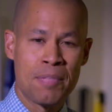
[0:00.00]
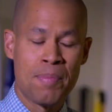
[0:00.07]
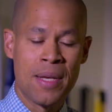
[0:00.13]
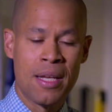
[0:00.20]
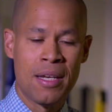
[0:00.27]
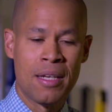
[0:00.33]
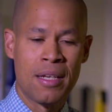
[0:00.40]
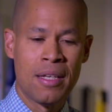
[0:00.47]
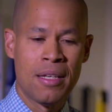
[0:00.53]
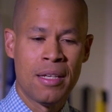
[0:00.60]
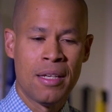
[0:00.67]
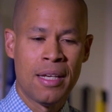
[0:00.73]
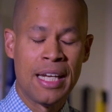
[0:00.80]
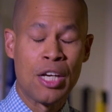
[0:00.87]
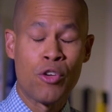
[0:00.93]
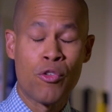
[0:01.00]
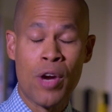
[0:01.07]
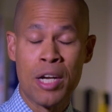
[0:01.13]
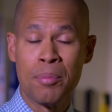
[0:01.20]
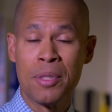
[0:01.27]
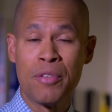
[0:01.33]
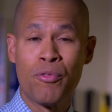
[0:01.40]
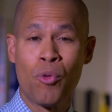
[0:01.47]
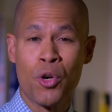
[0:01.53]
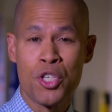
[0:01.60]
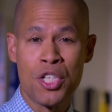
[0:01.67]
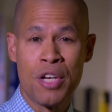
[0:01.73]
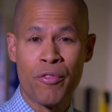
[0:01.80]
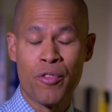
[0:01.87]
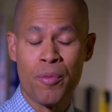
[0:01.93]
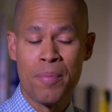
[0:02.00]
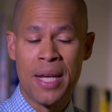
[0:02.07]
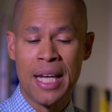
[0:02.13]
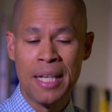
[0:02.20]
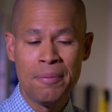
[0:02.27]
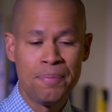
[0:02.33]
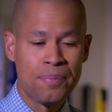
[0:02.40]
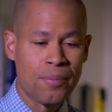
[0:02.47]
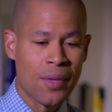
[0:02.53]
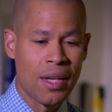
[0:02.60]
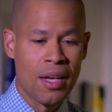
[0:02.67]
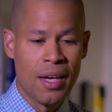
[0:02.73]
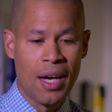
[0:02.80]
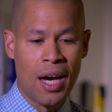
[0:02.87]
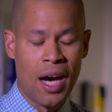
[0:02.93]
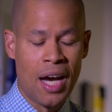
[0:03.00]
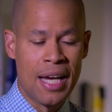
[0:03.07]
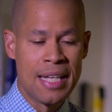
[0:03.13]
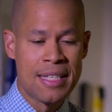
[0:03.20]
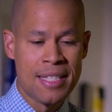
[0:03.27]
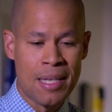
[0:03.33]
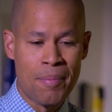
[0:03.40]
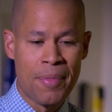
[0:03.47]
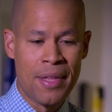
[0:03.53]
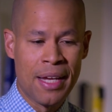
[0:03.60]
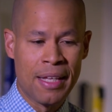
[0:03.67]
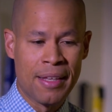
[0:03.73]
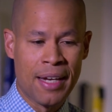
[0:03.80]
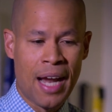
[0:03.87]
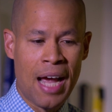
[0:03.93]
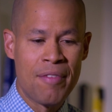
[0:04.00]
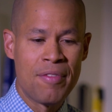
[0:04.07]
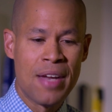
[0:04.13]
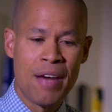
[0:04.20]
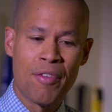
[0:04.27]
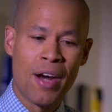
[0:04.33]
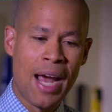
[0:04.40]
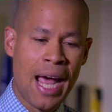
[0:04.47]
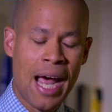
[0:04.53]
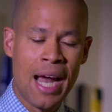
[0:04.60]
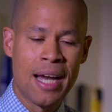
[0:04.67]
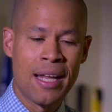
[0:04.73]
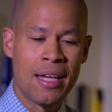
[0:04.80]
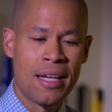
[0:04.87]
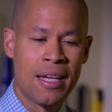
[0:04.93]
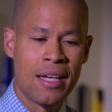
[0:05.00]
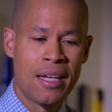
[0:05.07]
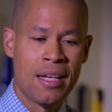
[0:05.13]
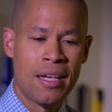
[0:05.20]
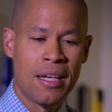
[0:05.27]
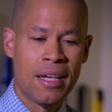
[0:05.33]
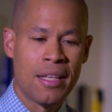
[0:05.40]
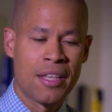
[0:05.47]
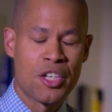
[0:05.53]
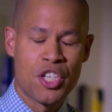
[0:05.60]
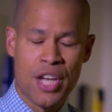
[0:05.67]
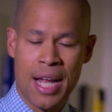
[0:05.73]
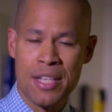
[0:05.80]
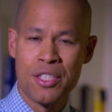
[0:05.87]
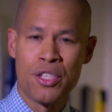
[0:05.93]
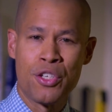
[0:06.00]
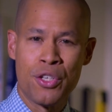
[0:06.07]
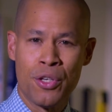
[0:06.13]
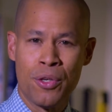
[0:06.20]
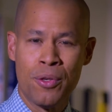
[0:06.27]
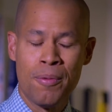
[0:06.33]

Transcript: been incredibly fortunate for me. It's something that I've never had the chance to do.